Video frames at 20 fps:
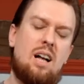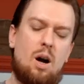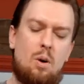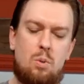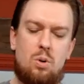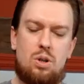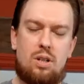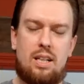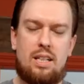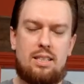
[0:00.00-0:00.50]
I
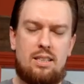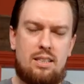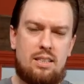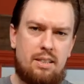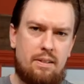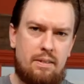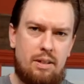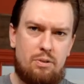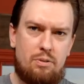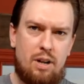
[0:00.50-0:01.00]
wouldn't
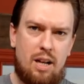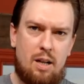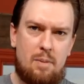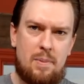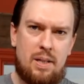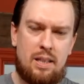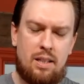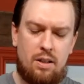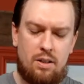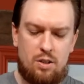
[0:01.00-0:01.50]
necessarily
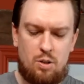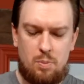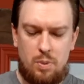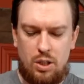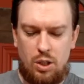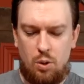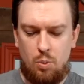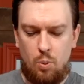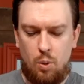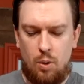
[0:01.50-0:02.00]
recommend those,
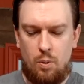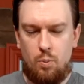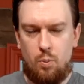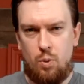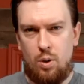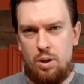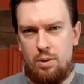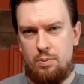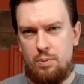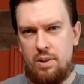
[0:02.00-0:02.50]
but you want
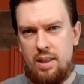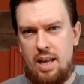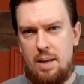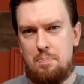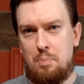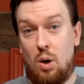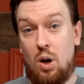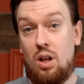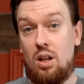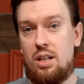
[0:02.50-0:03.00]
one with a
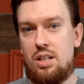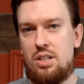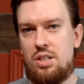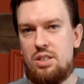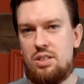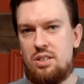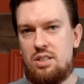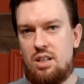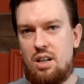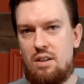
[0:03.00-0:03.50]

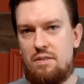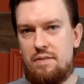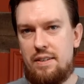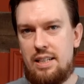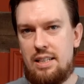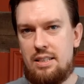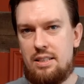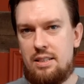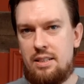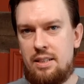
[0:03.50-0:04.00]
polished
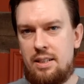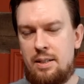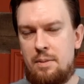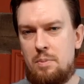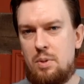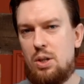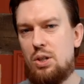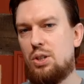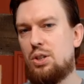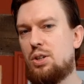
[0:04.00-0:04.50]
surface
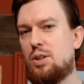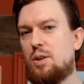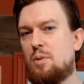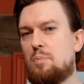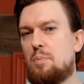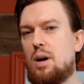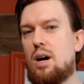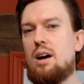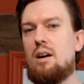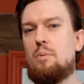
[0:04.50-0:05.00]
because you can
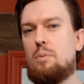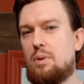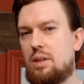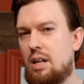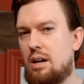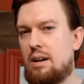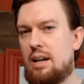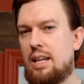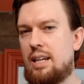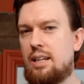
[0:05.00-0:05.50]
buy it
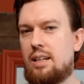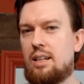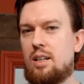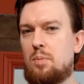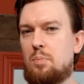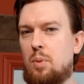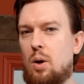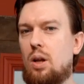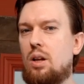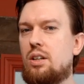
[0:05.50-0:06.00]
without any kind
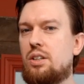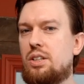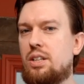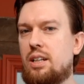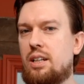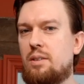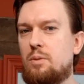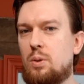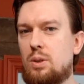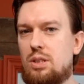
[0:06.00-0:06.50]
of
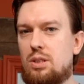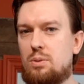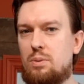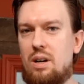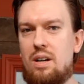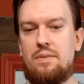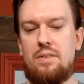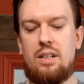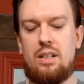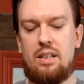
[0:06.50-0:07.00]
polishing
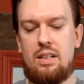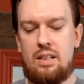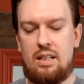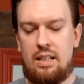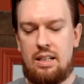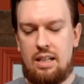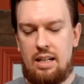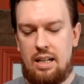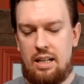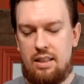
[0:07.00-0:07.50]
whatsoever.
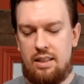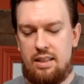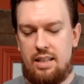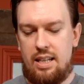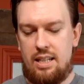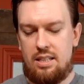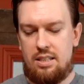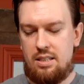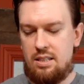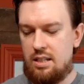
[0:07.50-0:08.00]
And
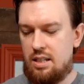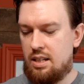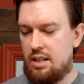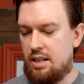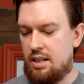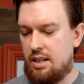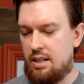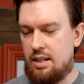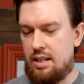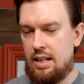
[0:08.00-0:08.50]
this
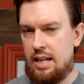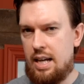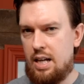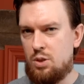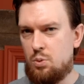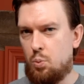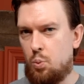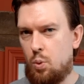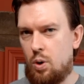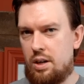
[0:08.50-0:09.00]
uh,
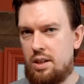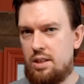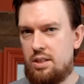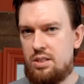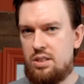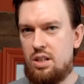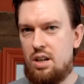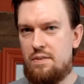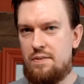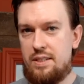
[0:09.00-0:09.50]
has one of the
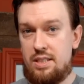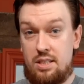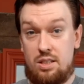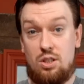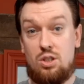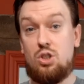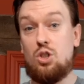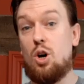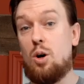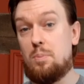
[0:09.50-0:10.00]
surface,
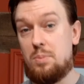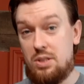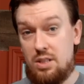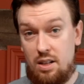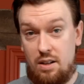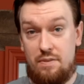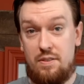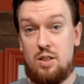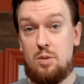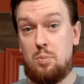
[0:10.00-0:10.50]
the top
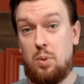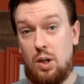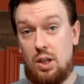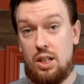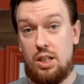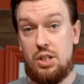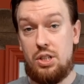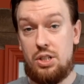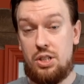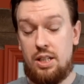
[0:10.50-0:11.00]
surface
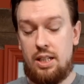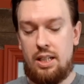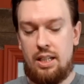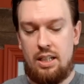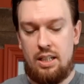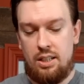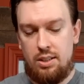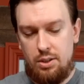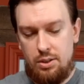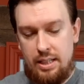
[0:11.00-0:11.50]
polished.
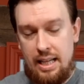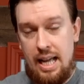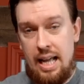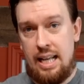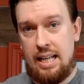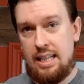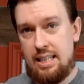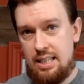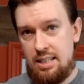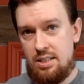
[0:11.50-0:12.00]
You
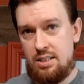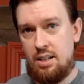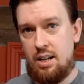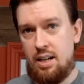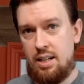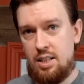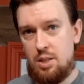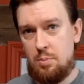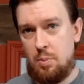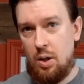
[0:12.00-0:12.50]
can get the
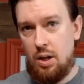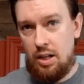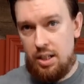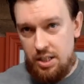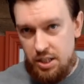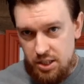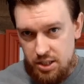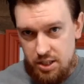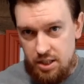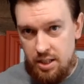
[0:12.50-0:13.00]
sides
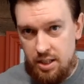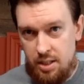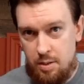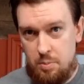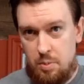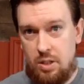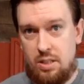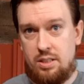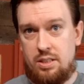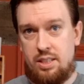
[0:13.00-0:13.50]
polished
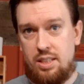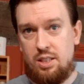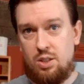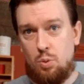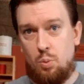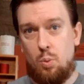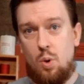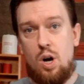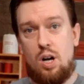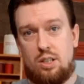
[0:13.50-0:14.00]
because these are
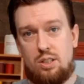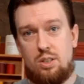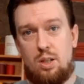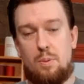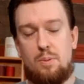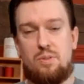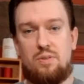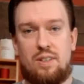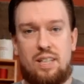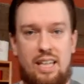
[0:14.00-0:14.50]

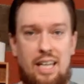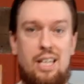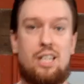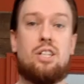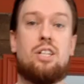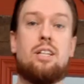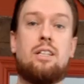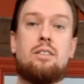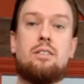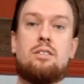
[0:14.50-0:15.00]
worktops for
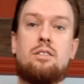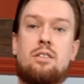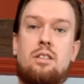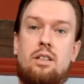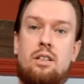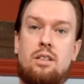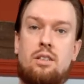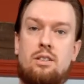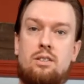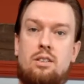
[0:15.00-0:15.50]
kitchens,
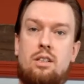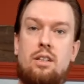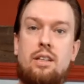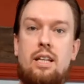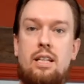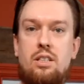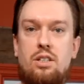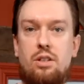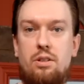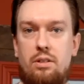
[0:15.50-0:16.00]
so
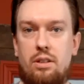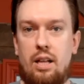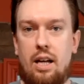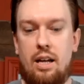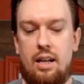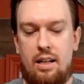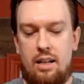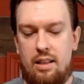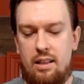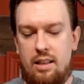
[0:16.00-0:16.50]
they do
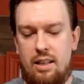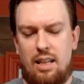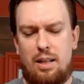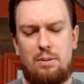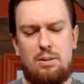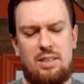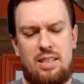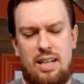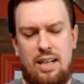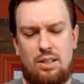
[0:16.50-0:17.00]
that. And I think it
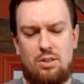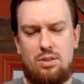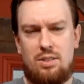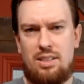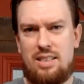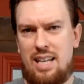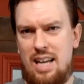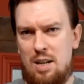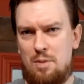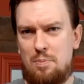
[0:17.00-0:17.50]
was an extra
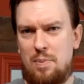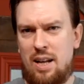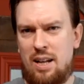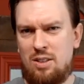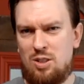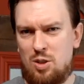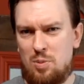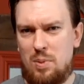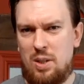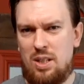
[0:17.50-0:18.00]
10
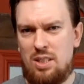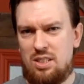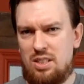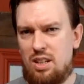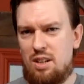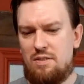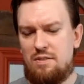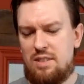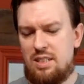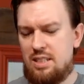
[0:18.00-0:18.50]
pounds per
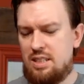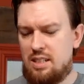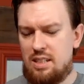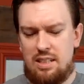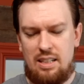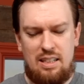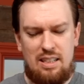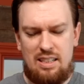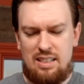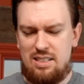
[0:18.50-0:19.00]
surface.
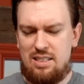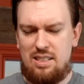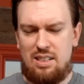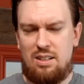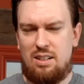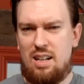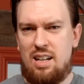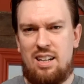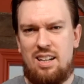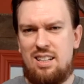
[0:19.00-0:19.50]

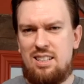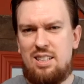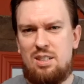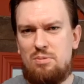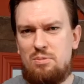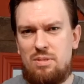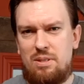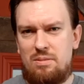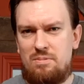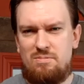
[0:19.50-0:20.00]
So, and I
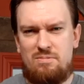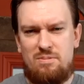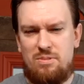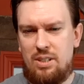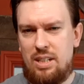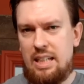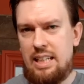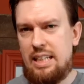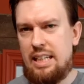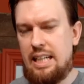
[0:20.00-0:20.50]
didn't re
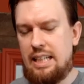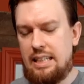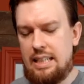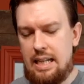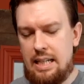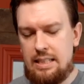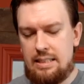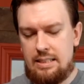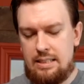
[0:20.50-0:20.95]
really need that.